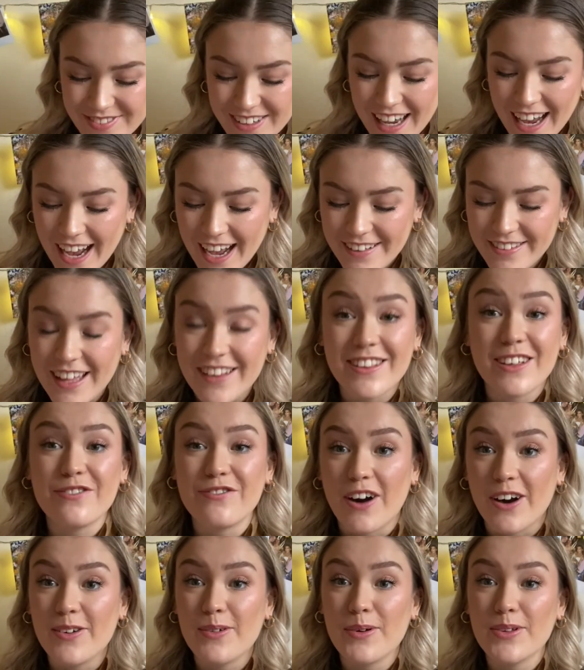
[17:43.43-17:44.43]
And then the
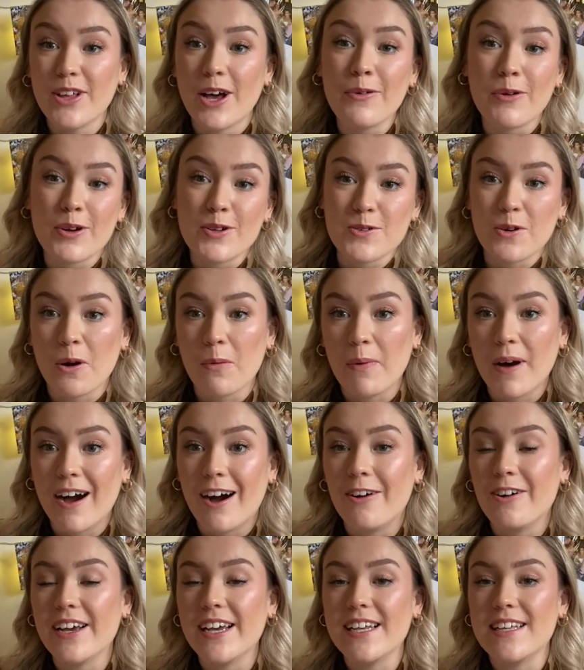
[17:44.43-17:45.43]
final one that I want to talk
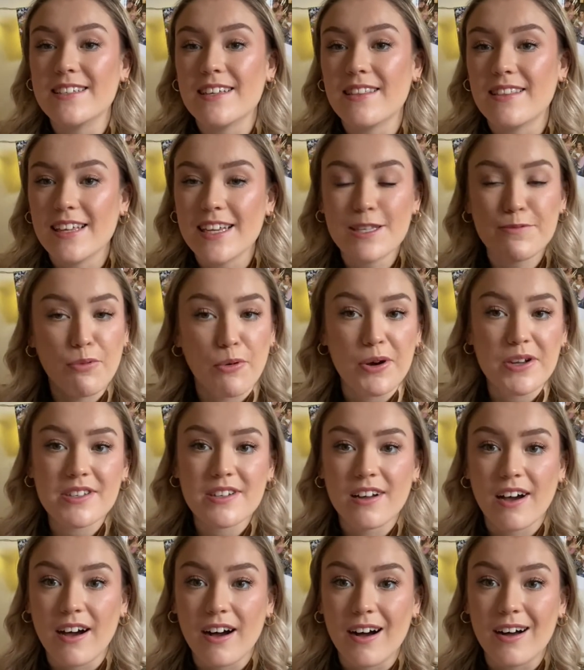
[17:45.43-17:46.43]
about is This Poison
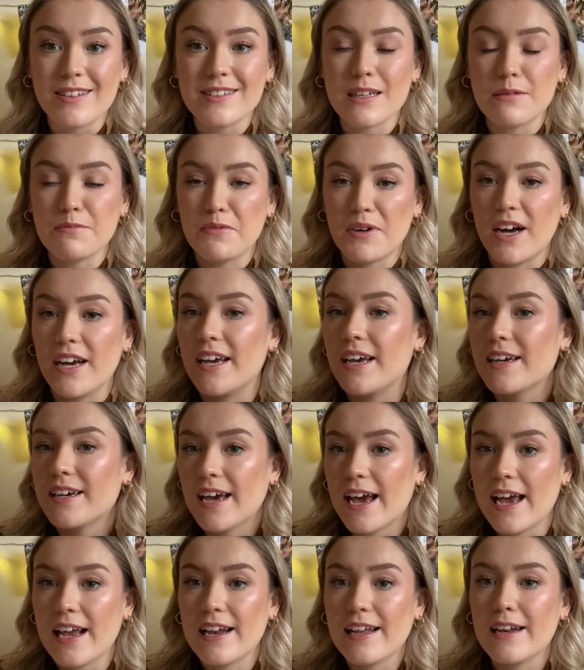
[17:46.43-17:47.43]
Heart by
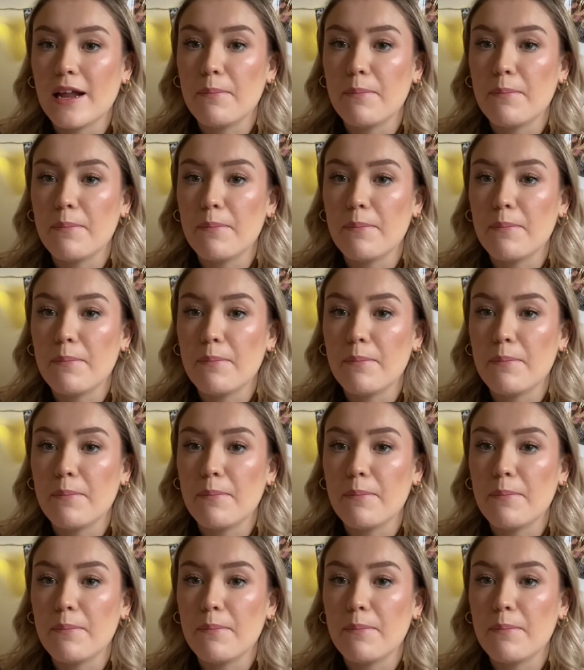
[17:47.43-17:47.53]
Kaylin